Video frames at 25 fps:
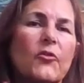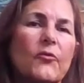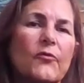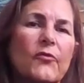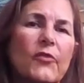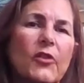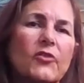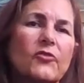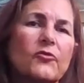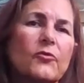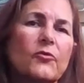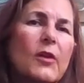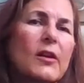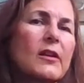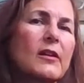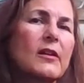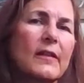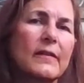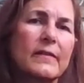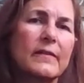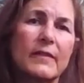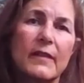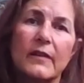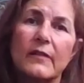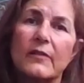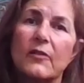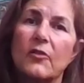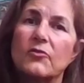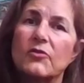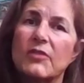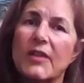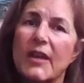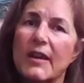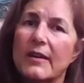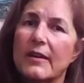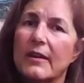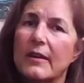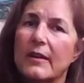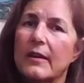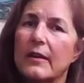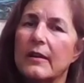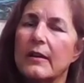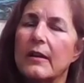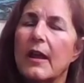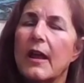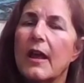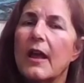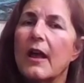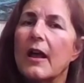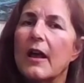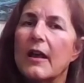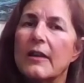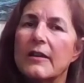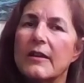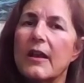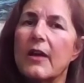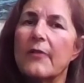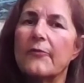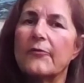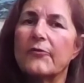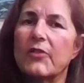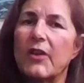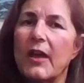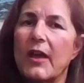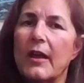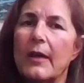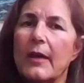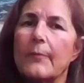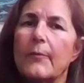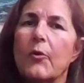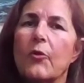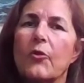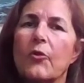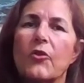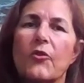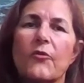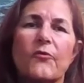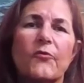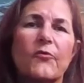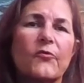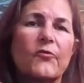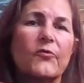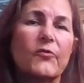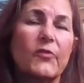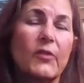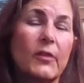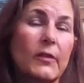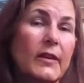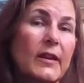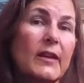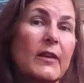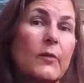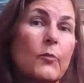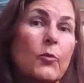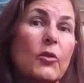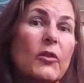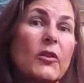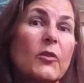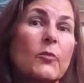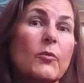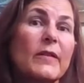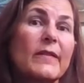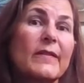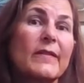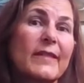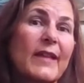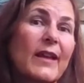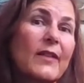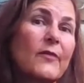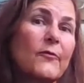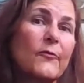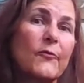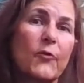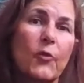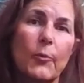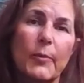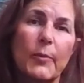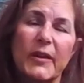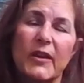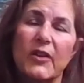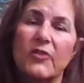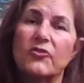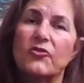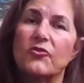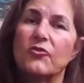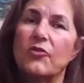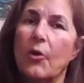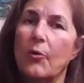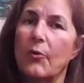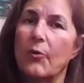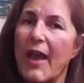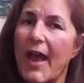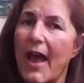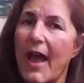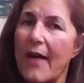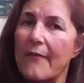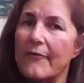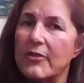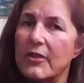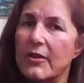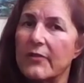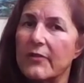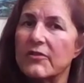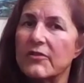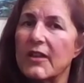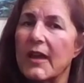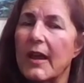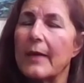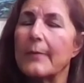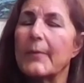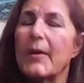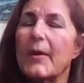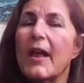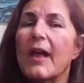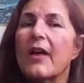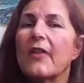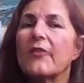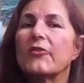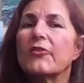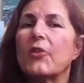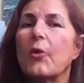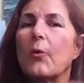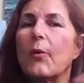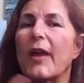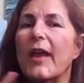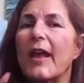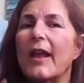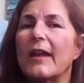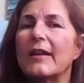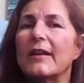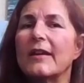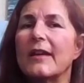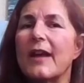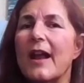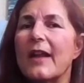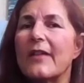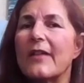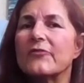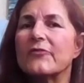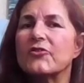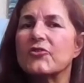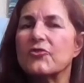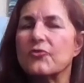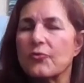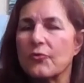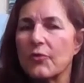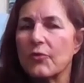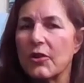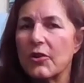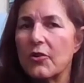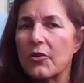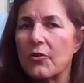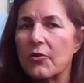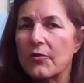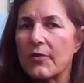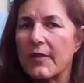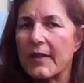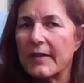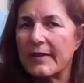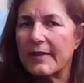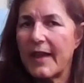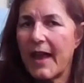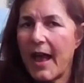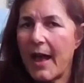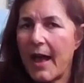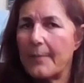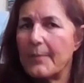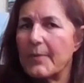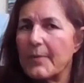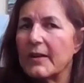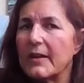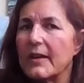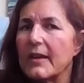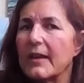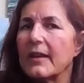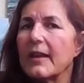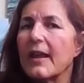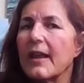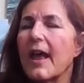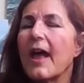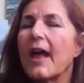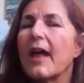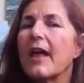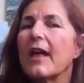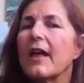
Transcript: you're frustrated because things aren't taking enough time, or you're getting really resentful because you don't have enough time. So any kind of trigger that's happening